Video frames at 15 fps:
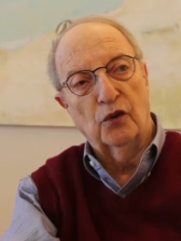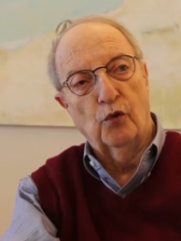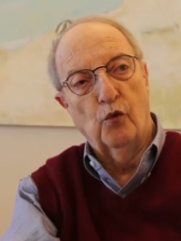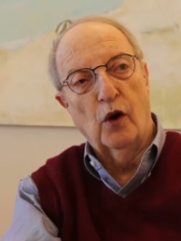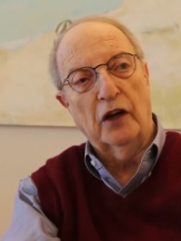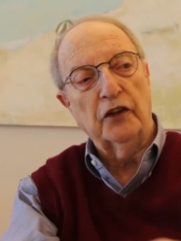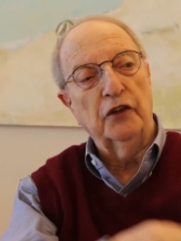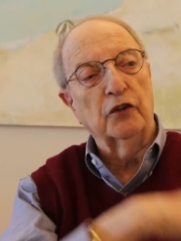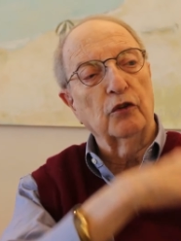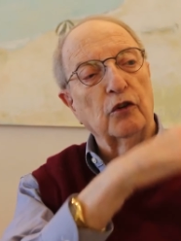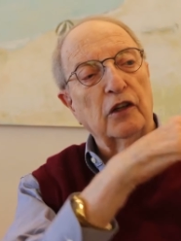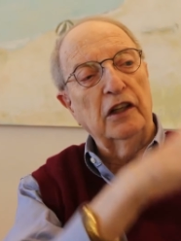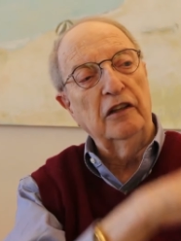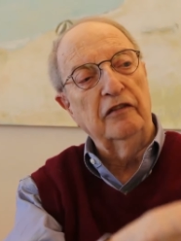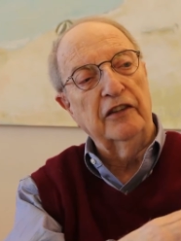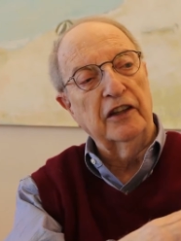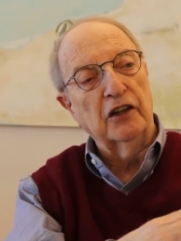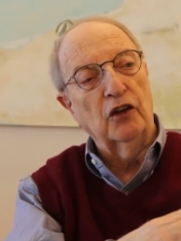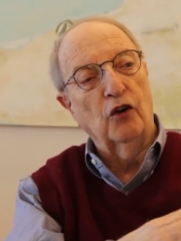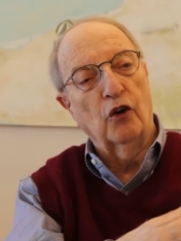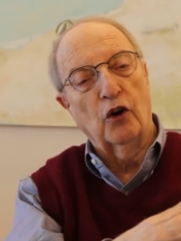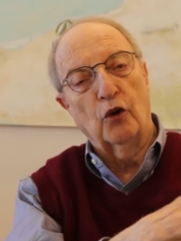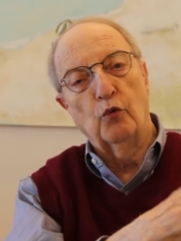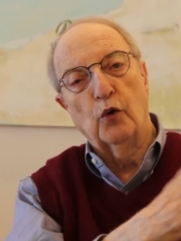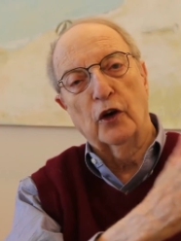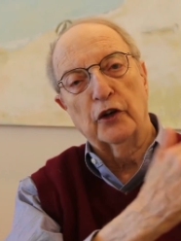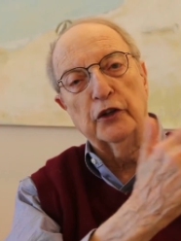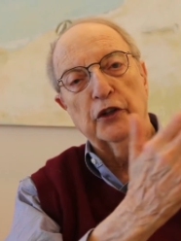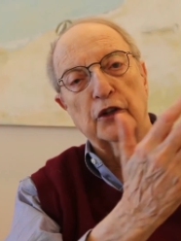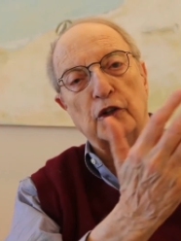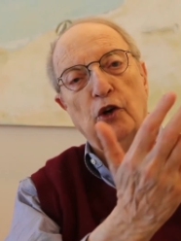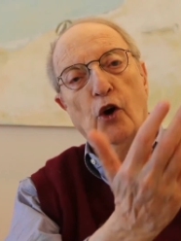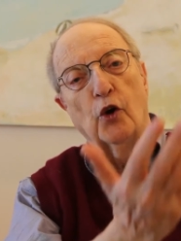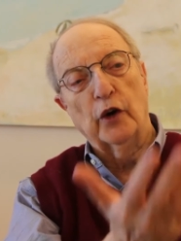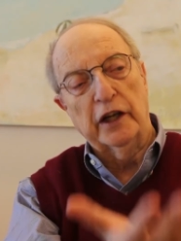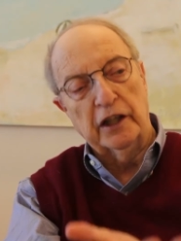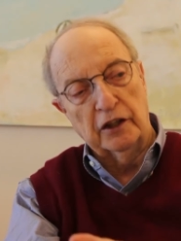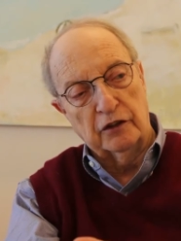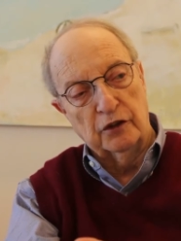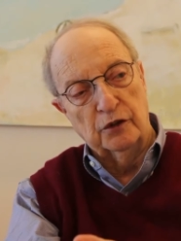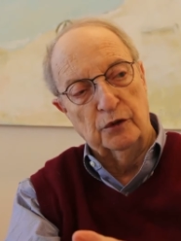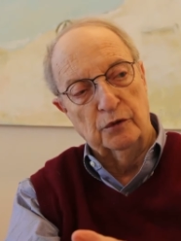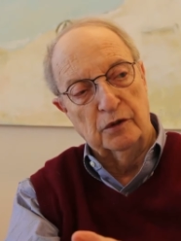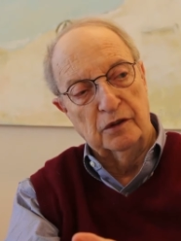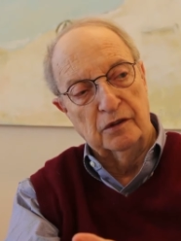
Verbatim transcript: what you're leaving or where you're going to.